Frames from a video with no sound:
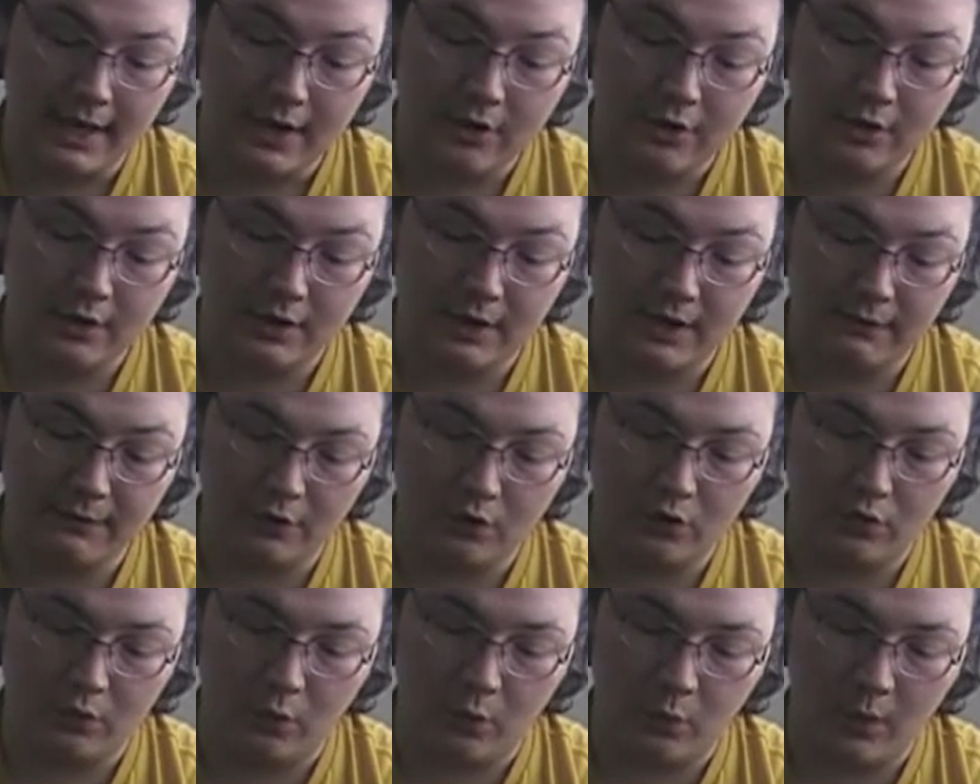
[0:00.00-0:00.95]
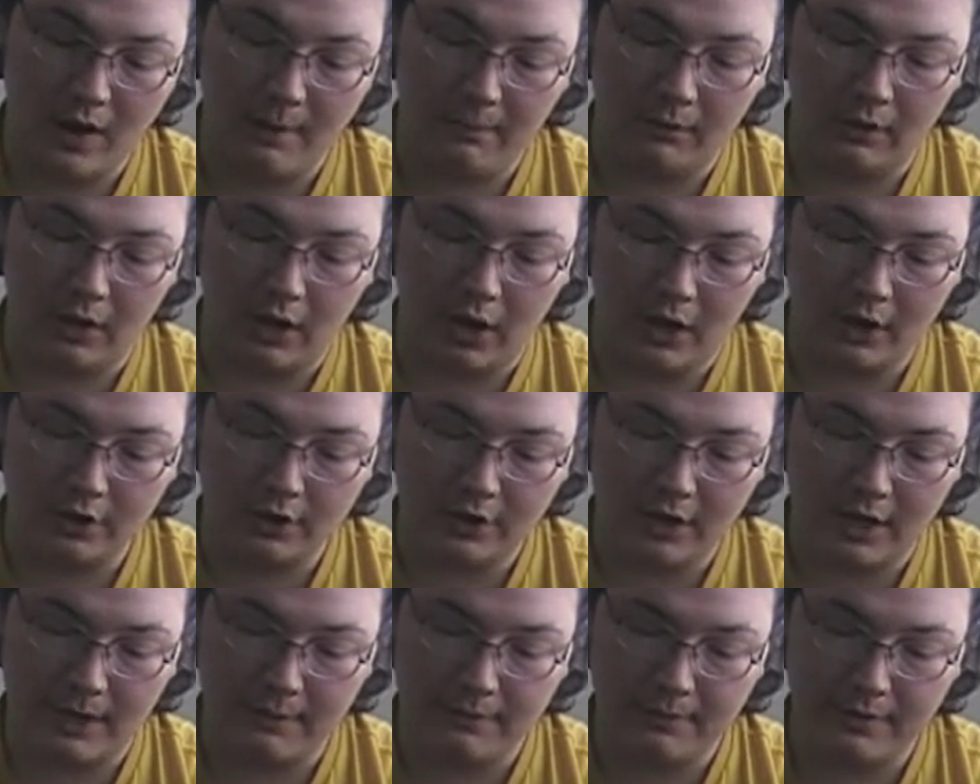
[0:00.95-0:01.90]
You can even do a web launch
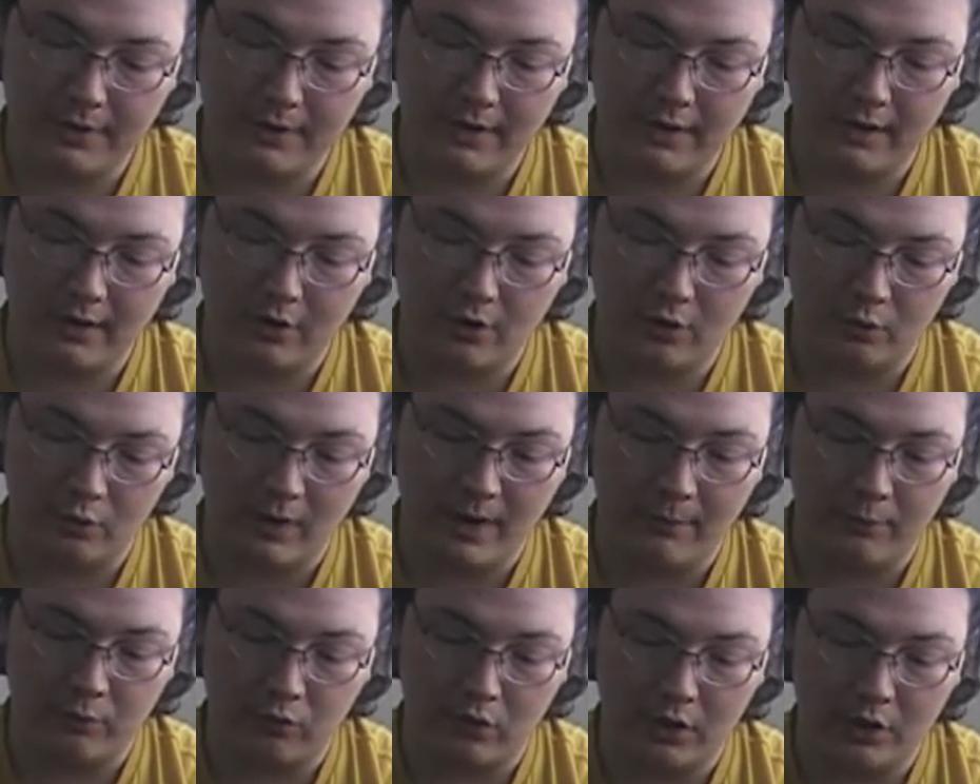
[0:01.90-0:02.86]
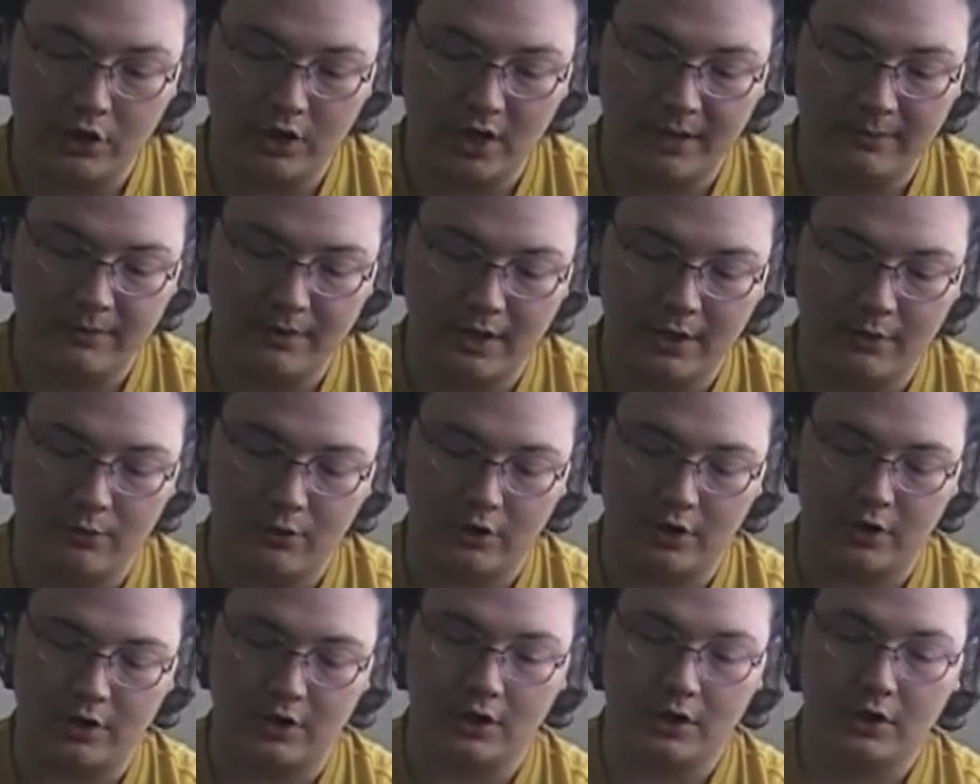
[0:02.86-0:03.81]
type thing, or web rush type thing, where
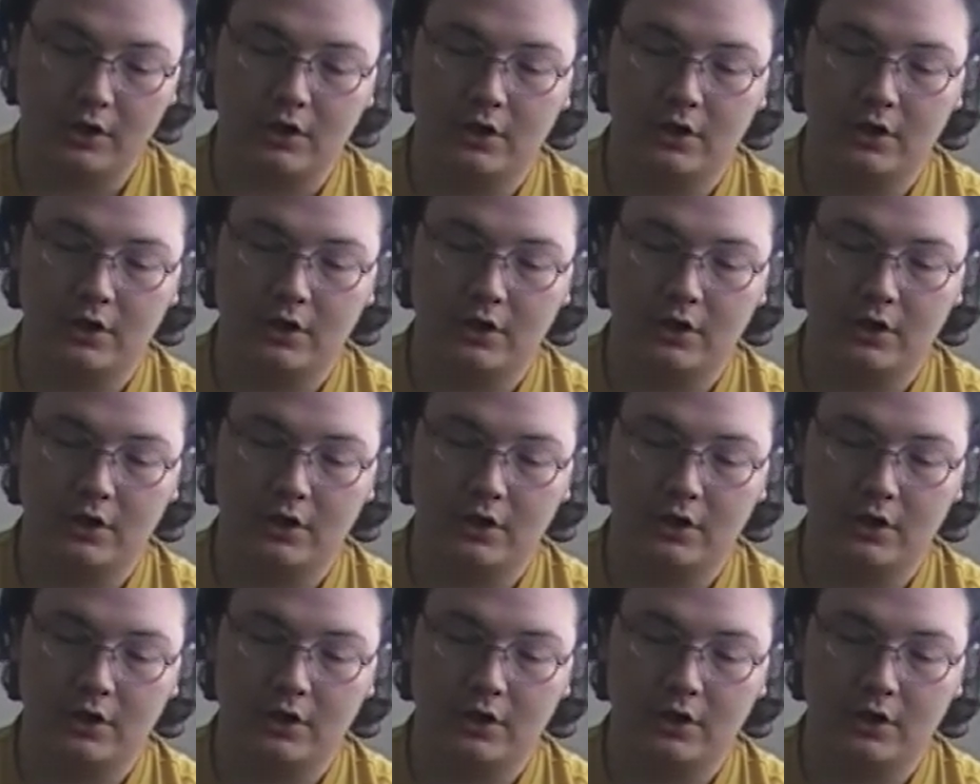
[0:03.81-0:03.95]
you